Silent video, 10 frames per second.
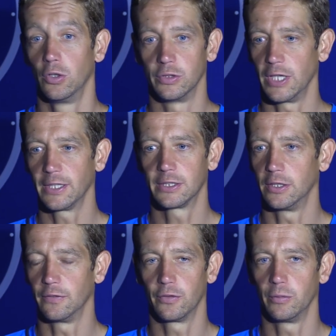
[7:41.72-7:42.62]

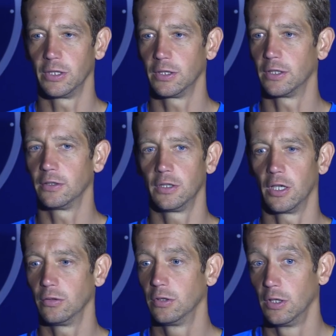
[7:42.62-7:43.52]
excellent for me. And, you
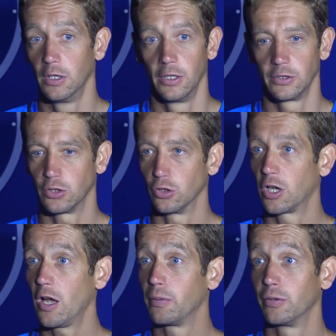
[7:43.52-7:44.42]
know, it's a good
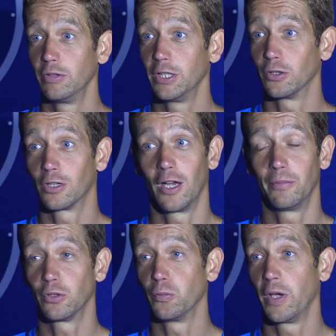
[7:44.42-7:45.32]
club, really good
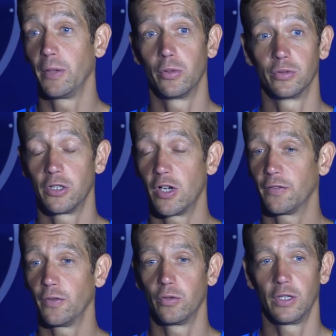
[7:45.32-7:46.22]
club, good people. It was a nice
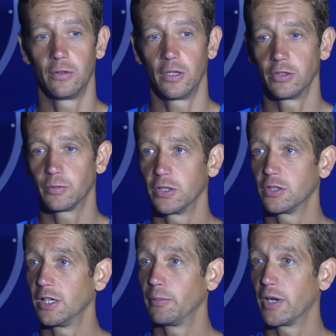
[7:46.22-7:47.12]
feel. You know, I spoke
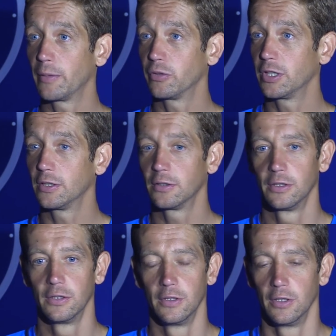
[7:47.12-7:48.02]
to Lee Bradbury
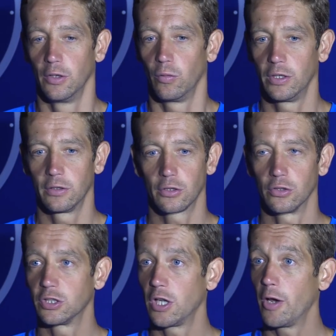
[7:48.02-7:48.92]
and
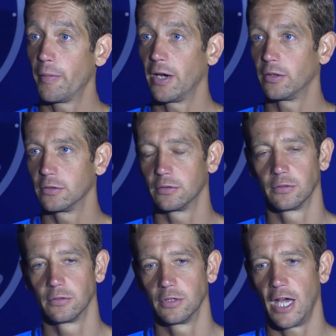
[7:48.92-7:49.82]
got to know
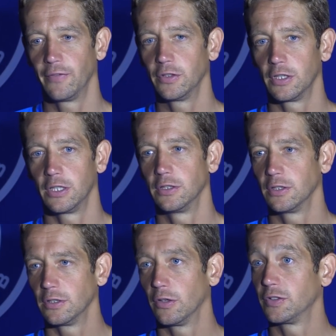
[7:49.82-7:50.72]
about Havant,
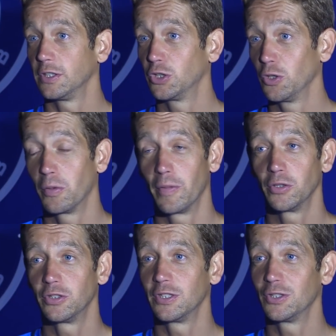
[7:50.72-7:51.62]
and obviously two
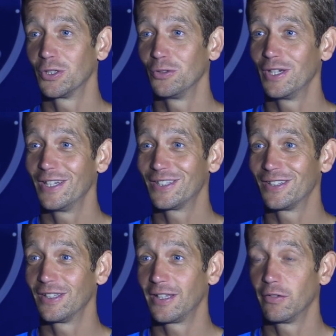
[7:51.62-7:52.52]
promotions in 2 years,
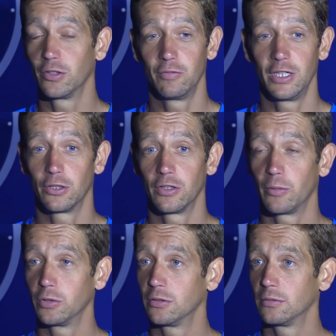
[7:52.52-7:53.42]
and they're on a really good
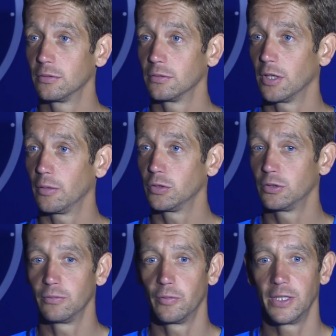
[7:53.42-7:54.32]

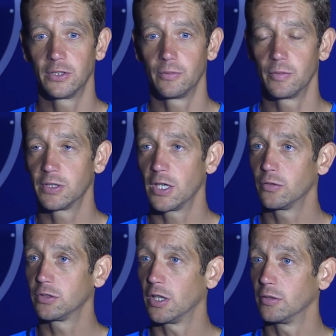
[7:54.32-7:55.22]
upward momentum
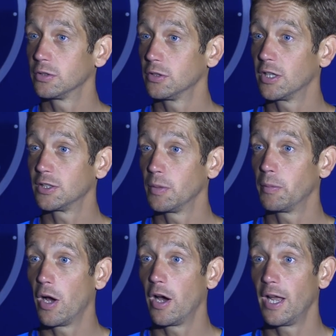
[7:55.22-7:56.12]
themselves, so it was nice to be
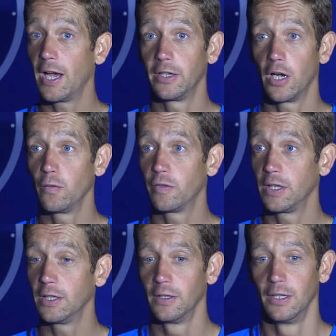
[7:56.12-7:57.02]
part of that, and
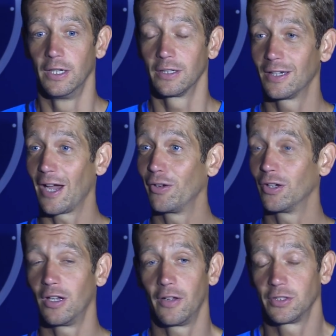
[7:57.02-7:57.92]
hopefully can carry
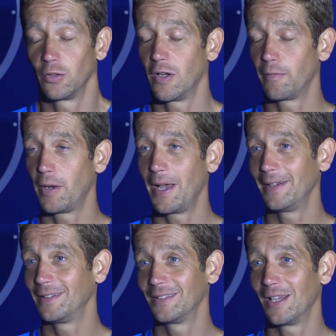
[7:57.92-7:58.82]
on. I still love
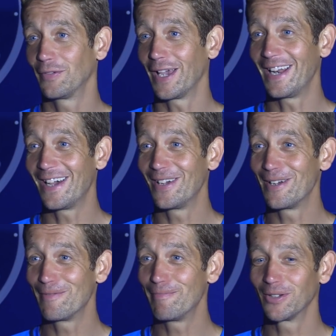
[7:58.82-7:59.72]
playing and love getting out
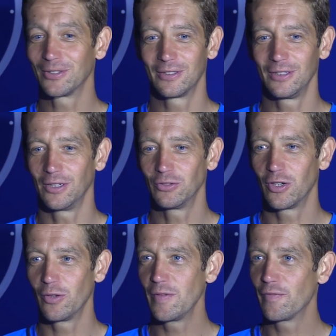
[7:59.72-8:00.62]
there amongst, you know,
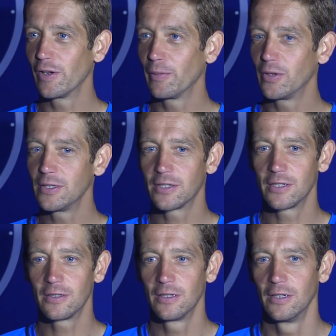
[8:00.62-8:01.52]
trying to win 3 points,
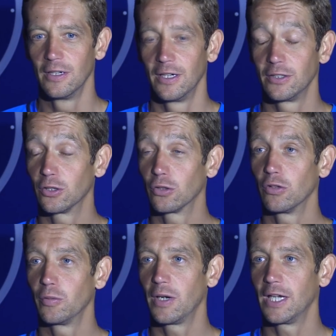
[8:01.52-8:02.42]
and there's a good
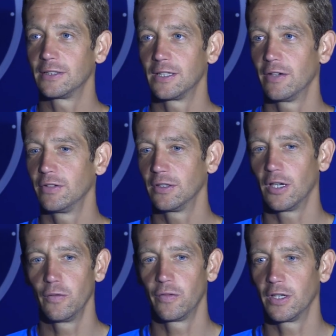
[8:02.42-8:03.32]
group of lads there, and
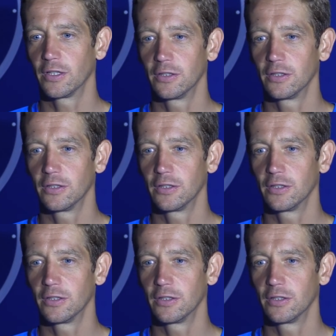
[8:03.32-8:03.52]
hopefully I